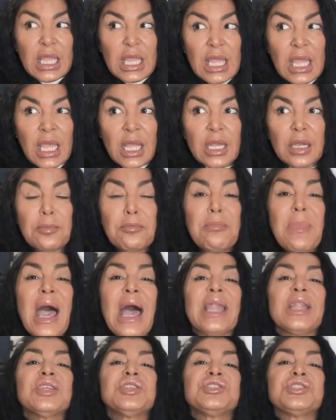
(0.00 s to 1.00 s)
in
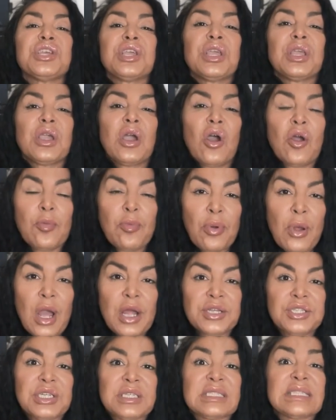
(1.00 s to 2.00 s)
managing our
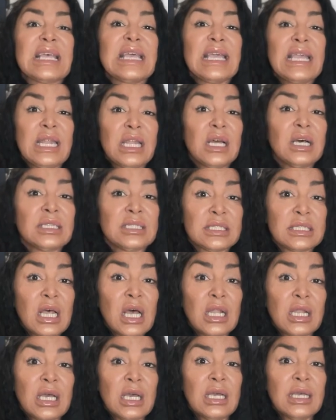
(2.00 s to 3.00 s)
projects in
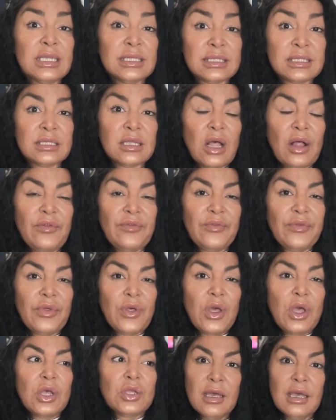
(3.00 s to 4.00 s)
Asana itself.
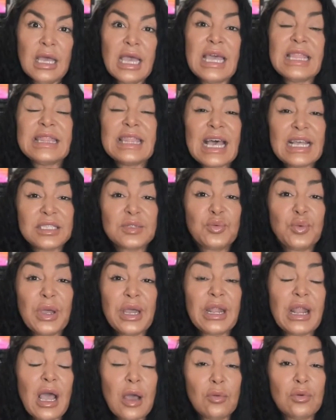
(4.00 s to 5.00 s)
And that's
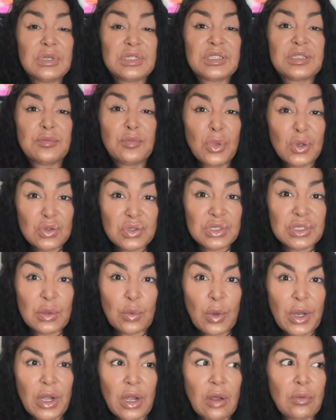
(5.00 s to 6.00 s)
when I was the most
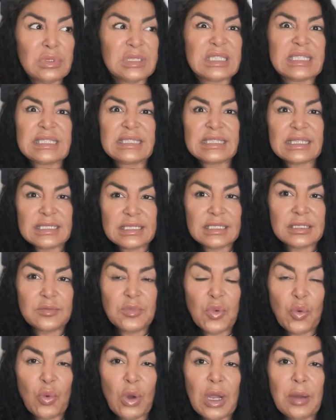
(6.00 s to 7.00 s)
aware. I was the system
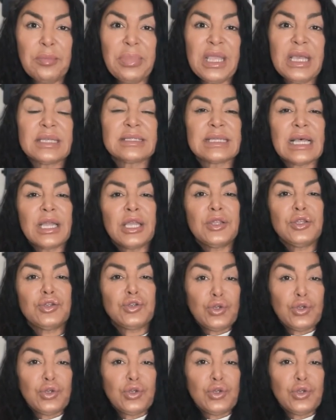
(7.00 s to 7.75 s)
aware because I